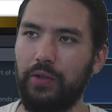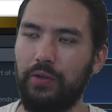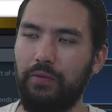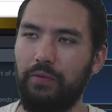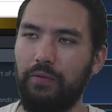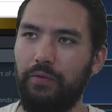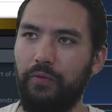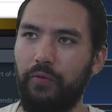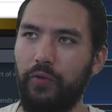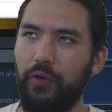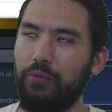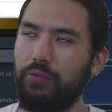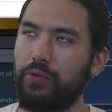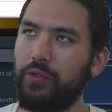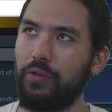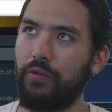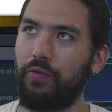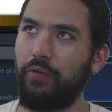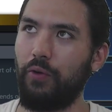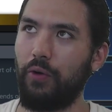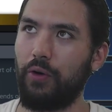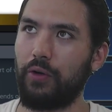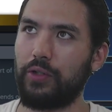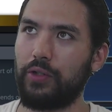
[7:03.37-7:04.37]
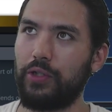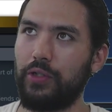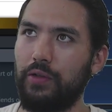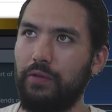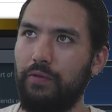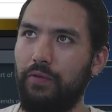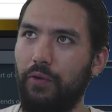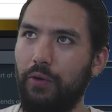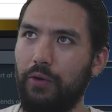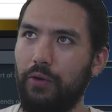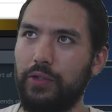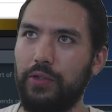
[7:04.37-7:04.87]
Future
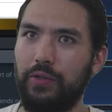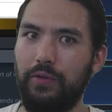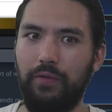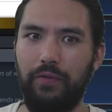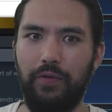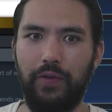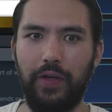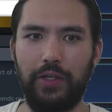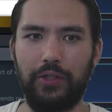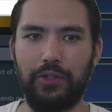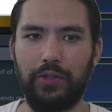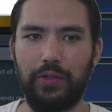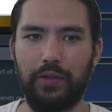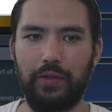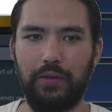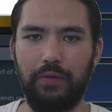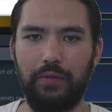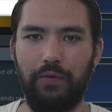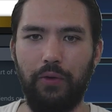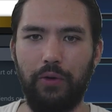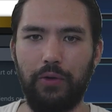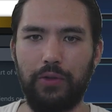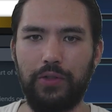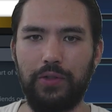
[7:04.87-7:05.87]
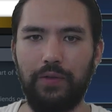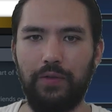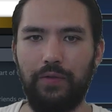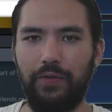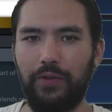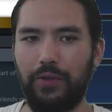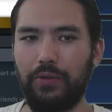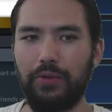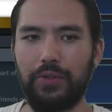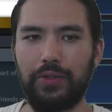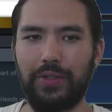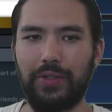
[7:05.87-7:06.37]
Fortune, Fortune Vision, Fortune
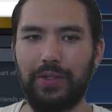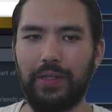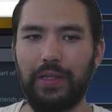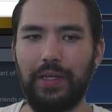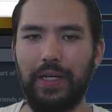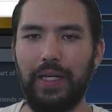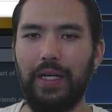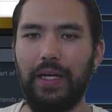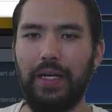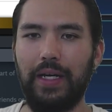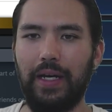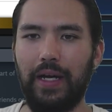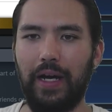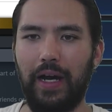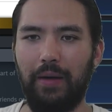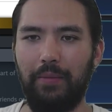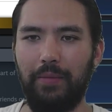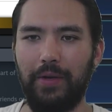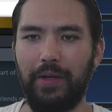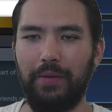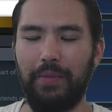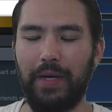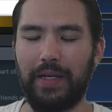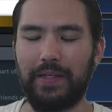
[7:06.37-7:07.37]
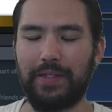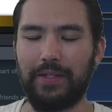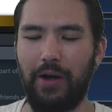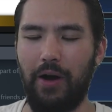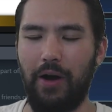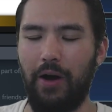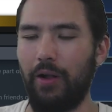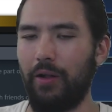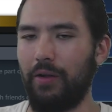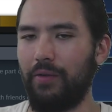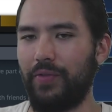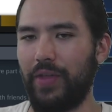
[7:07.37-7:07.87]
Fusion, I'm going to mess
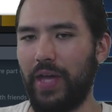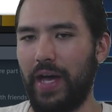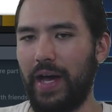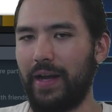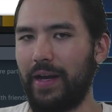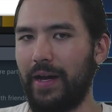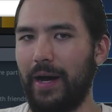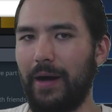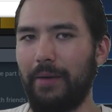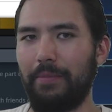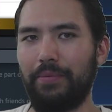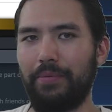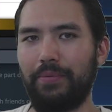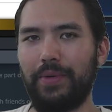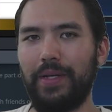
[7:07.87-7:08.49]
all of that up.